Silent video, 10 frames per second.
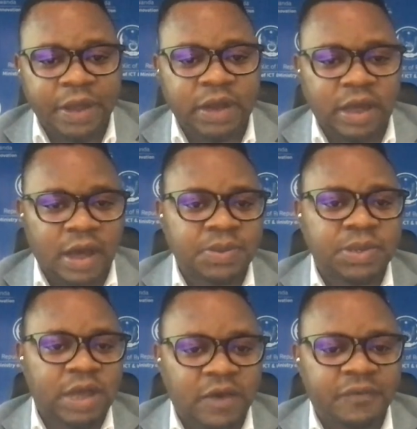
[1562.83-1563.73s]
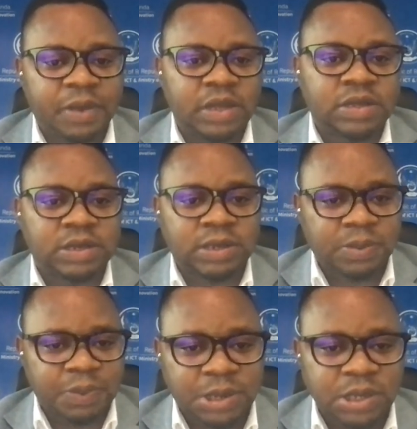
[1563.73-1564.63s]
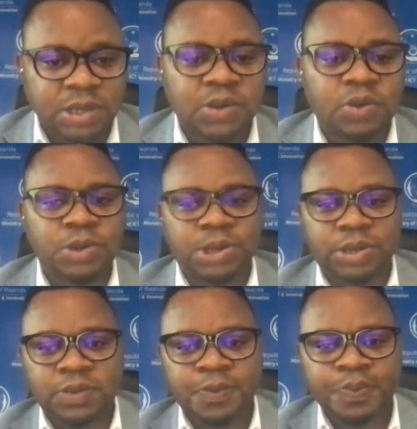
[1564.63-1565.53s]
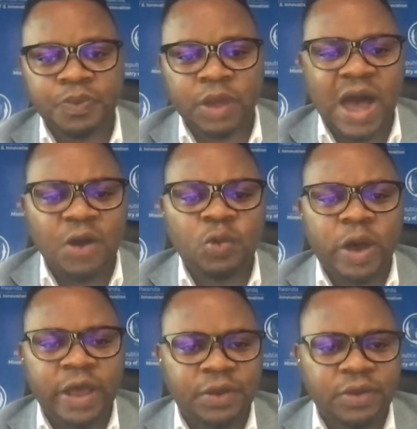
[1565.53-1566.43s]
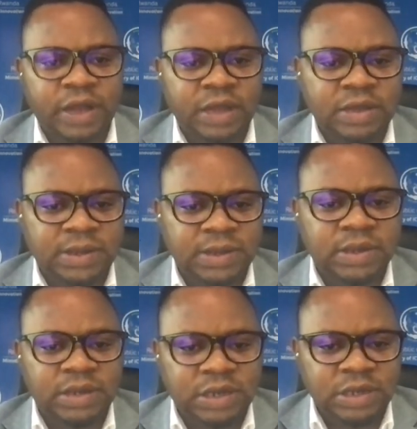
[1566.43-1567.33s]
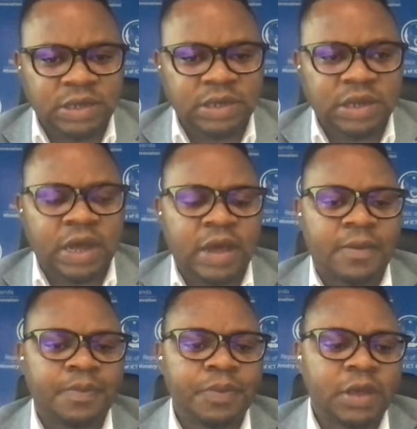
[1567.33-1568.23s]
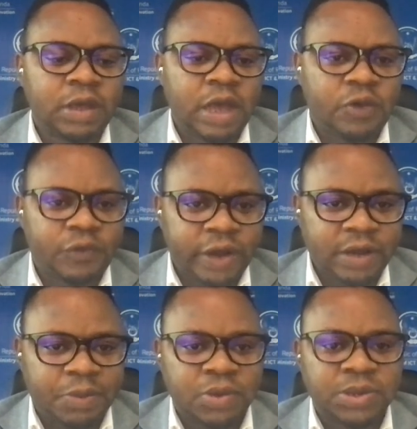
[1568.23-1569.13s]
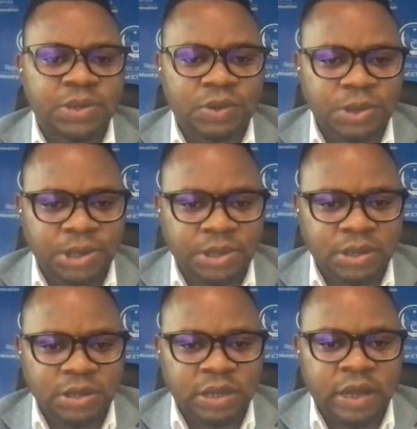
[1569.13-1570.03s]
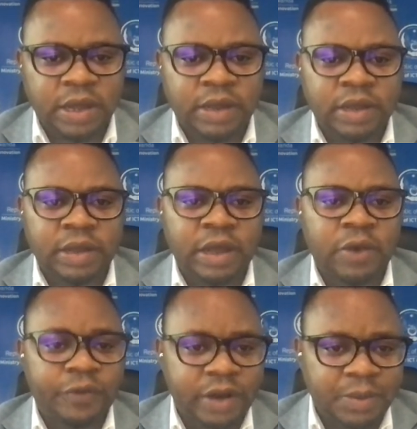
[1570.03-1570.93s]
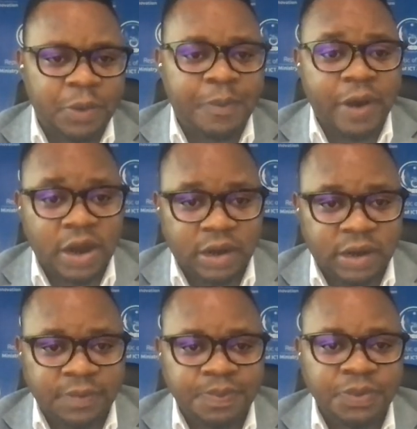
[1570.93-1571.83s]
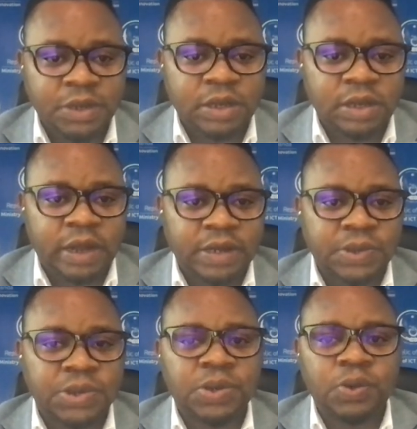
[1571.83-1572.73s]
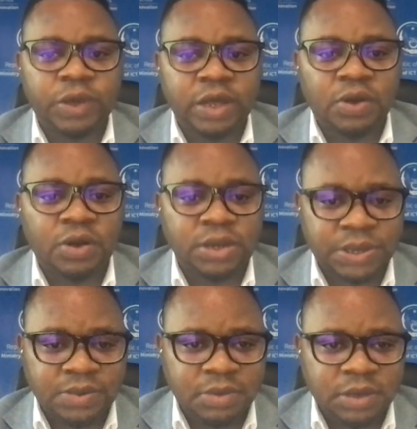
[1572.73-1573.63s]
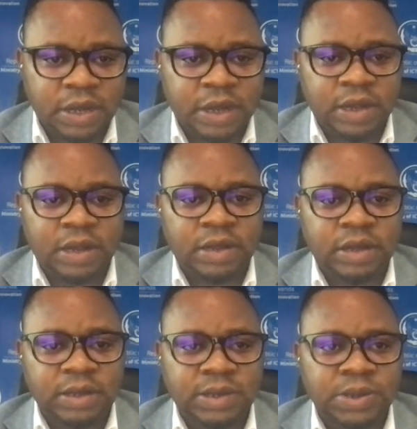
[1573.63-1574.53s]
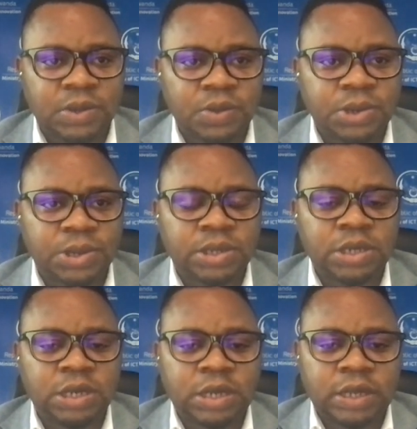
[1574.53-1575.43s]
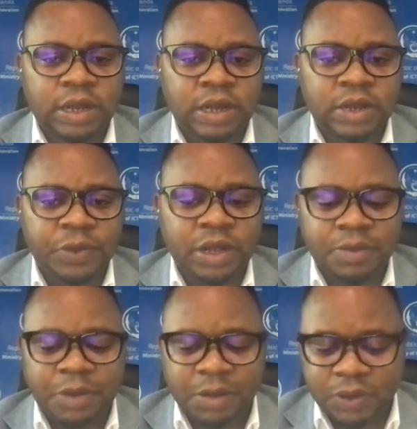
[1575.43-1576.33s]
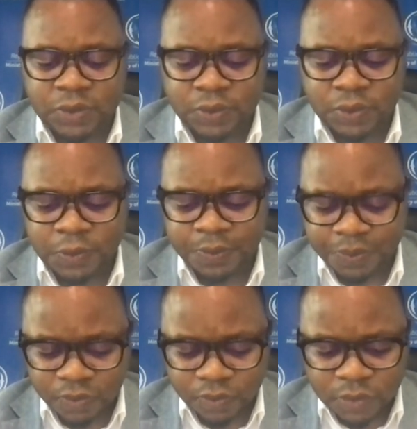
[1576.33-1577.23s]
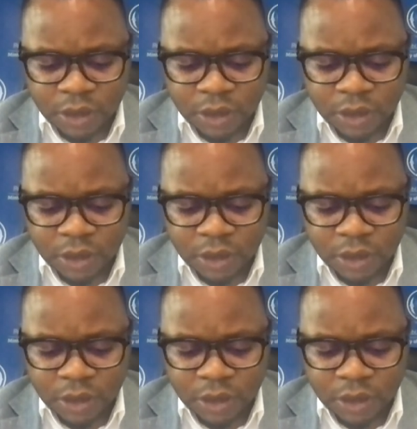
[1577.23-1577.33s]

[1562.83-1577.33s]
Mohamed comes to government and is pitching a solution, how do I know that this is indeed a credible solution, a credible partner that is also looking long-term, that is a solution that we can be able to